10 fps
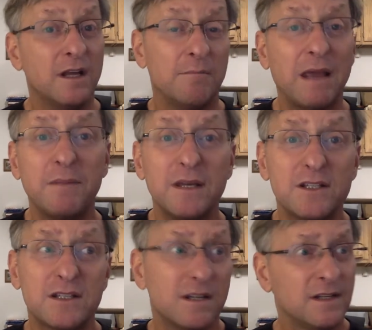Maybe
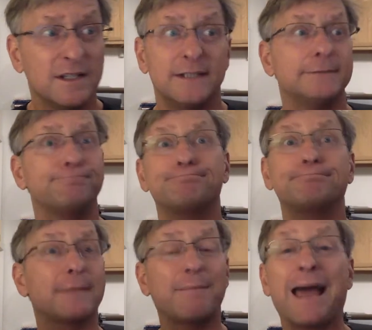it's,
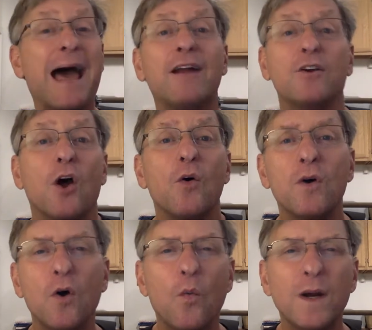I don't
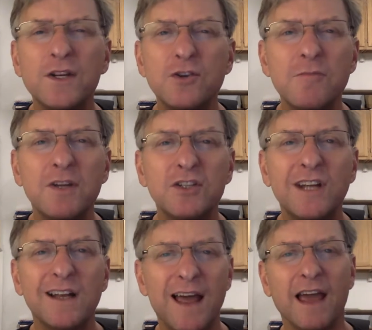know, what is your
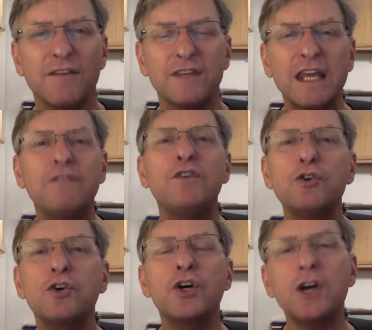mission in life? If
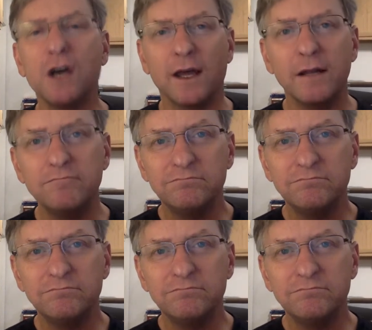you could